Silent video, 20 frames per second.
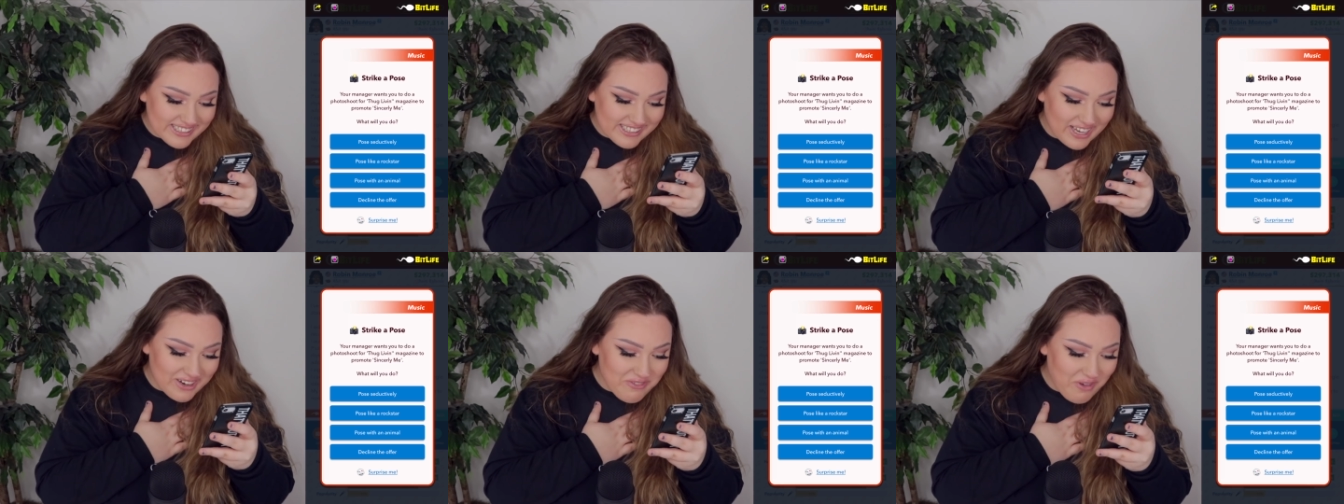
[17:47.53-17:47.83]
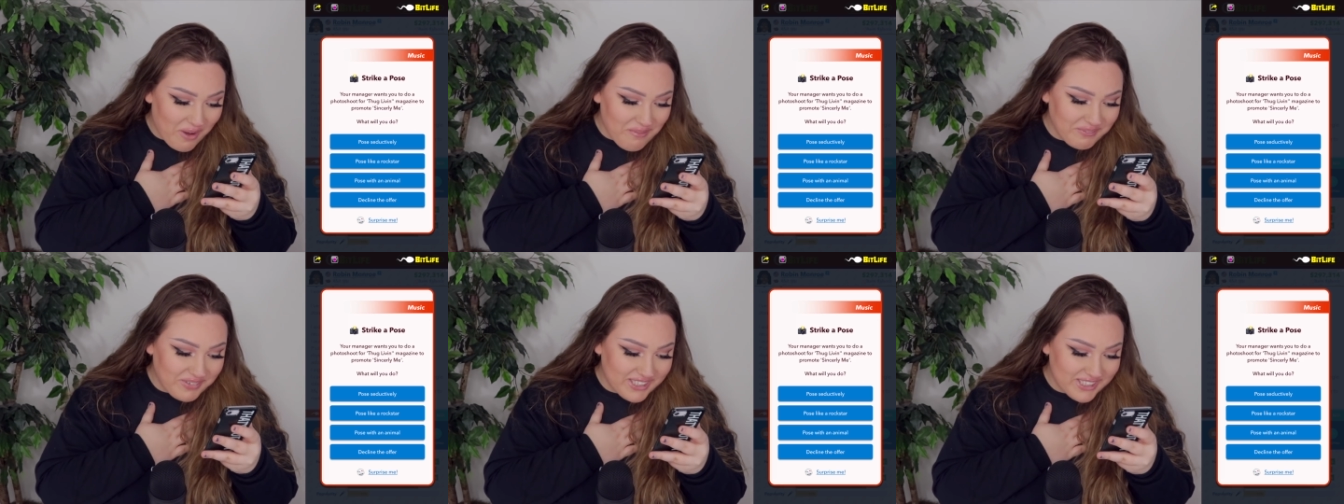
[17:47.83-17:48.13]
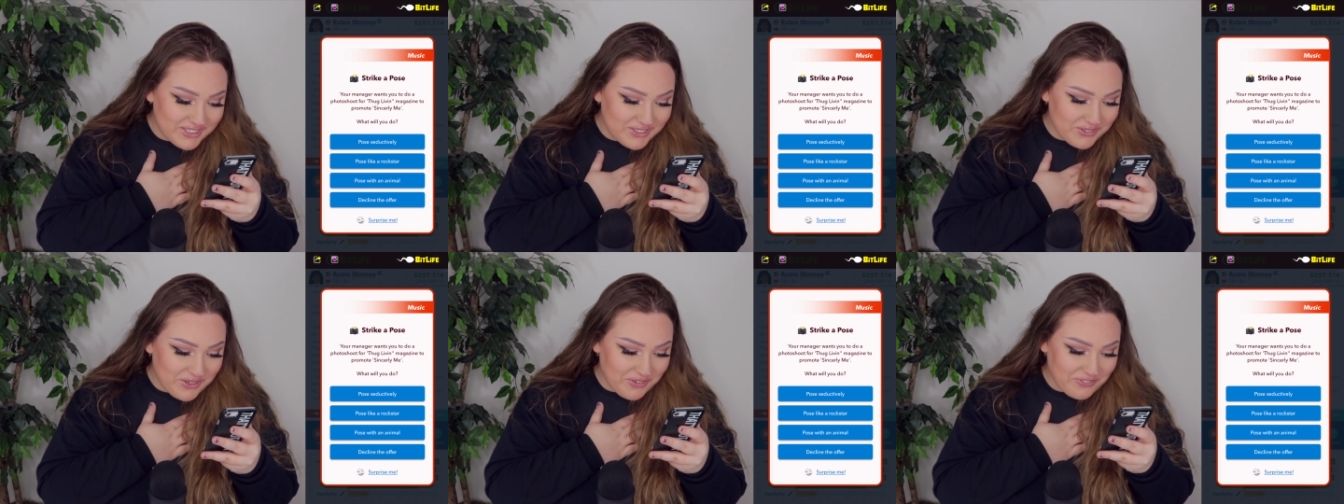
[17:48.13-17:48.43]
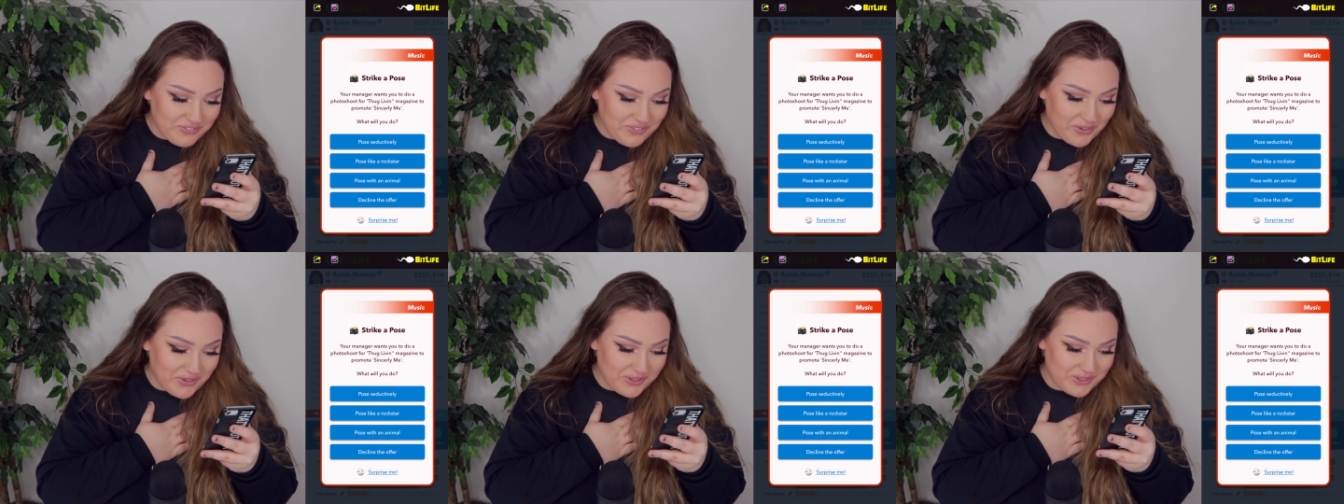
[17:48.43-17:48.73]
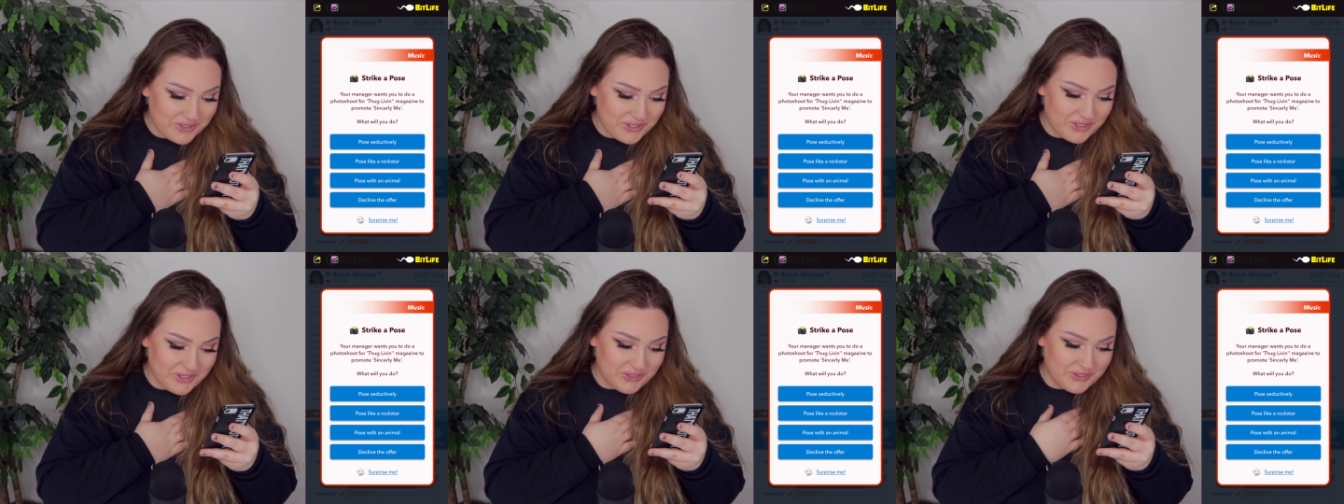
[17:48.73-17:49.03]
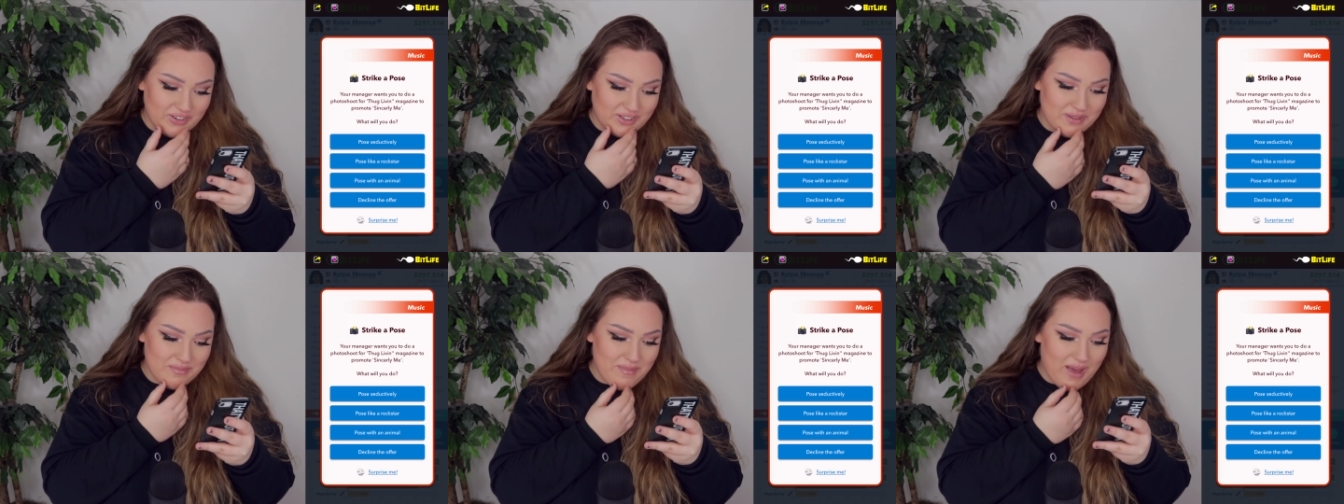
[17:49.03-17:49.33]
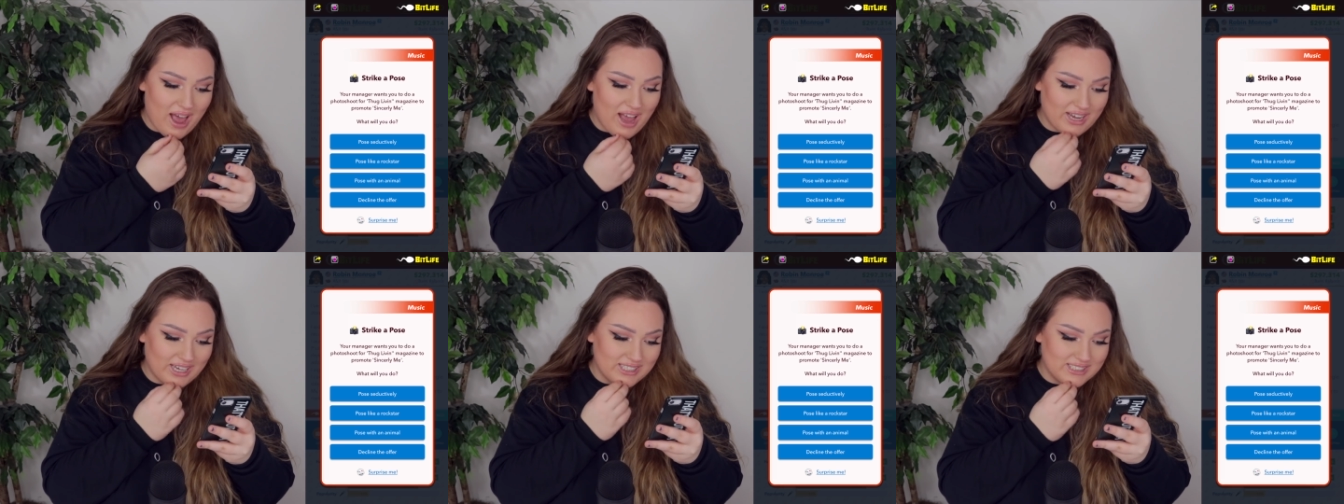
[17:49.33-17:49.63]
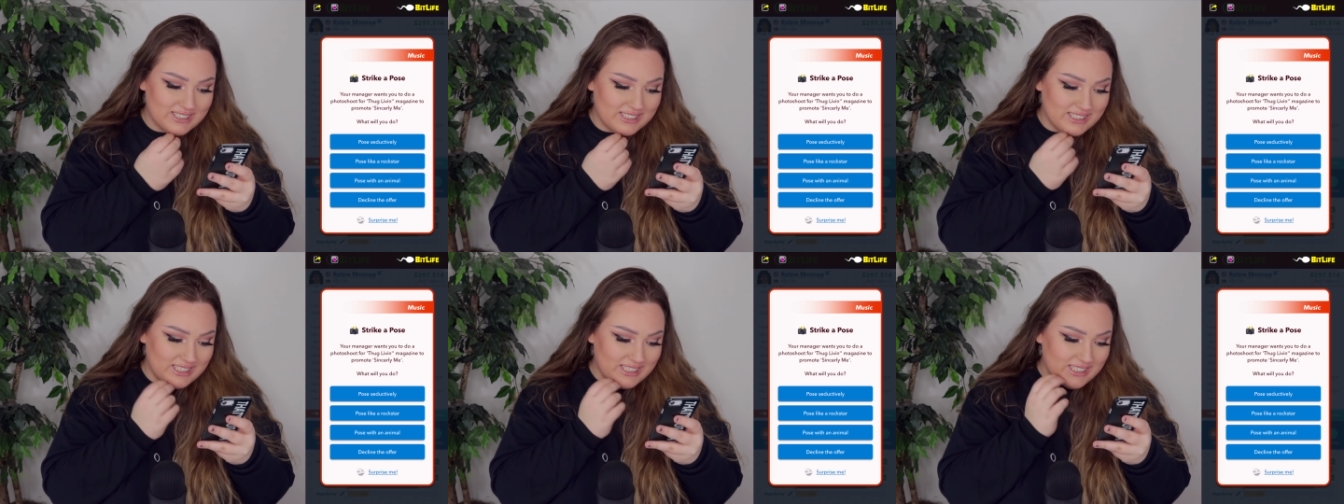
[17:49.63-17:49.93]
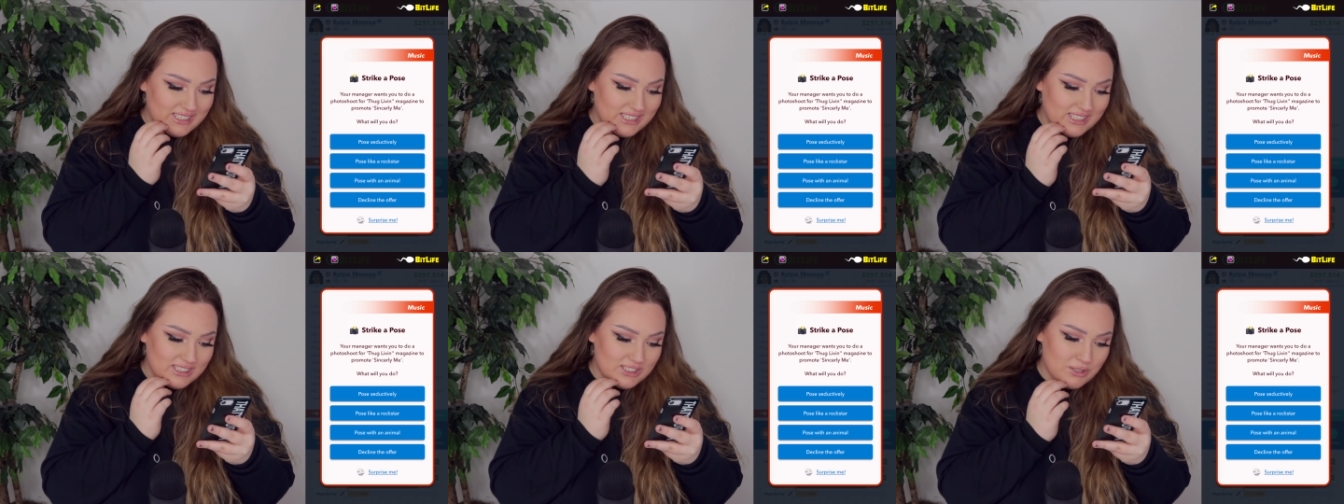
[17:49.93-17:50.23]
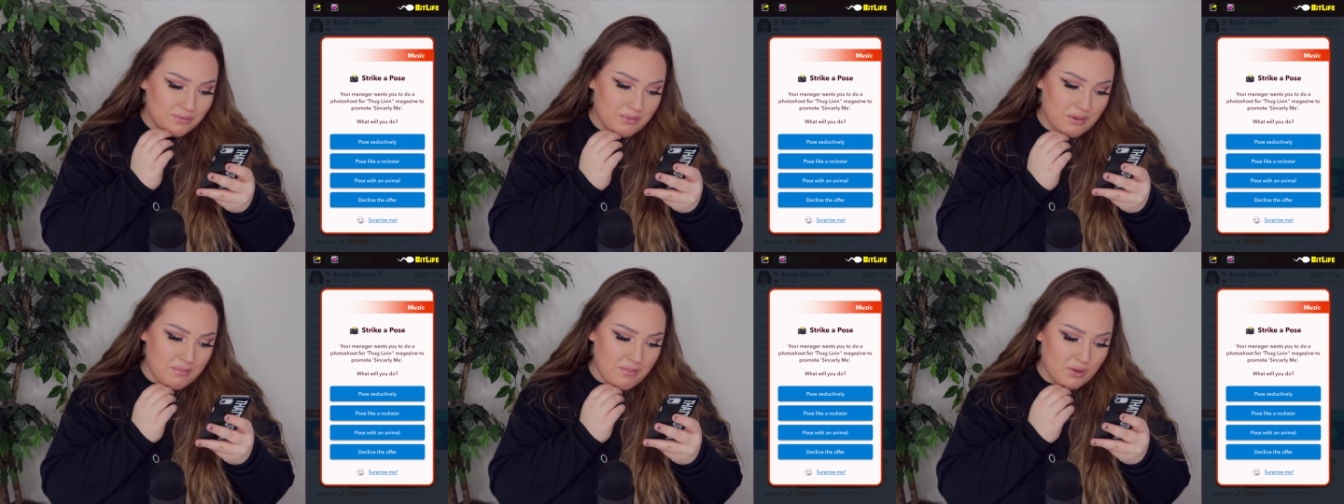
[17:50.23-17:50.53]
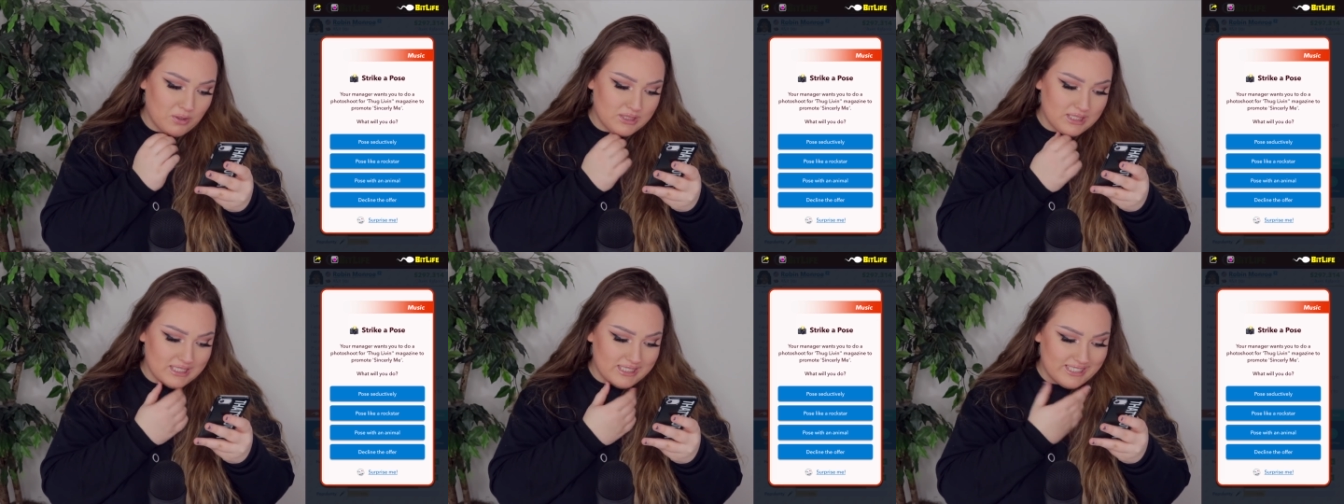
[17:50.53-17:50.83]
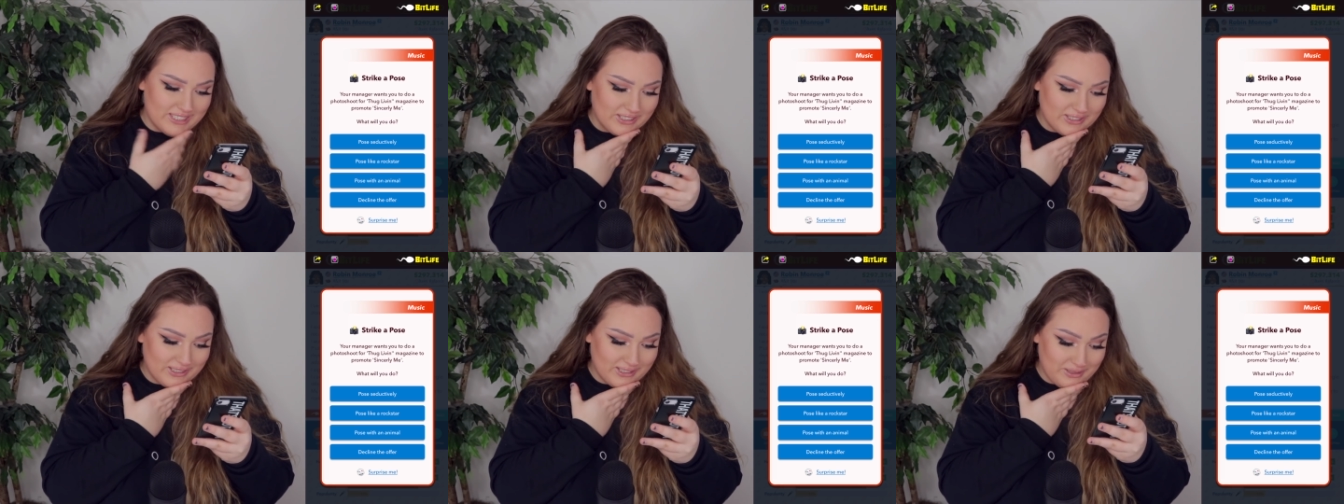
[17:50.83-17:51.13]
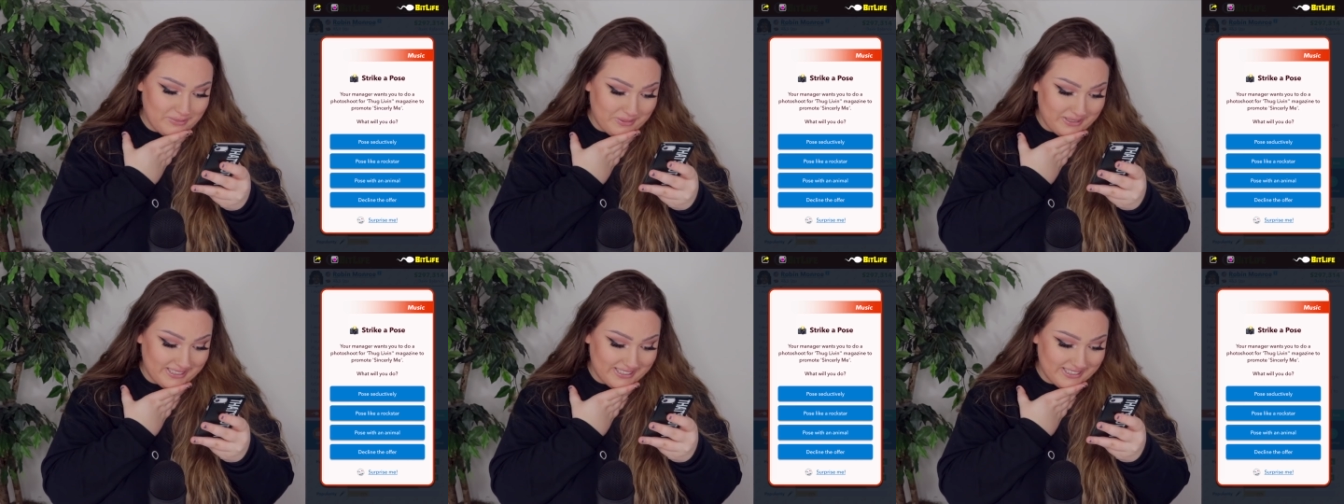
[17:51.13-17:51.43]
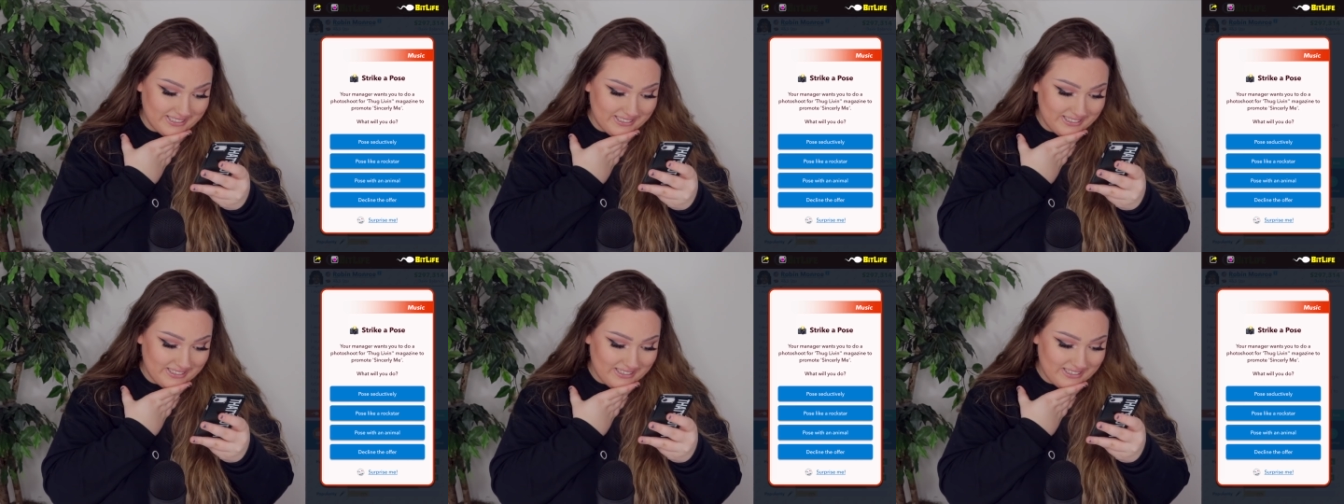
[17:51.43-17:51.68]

They want me to do a photo shoot for the magazine to promote Sincerely Me.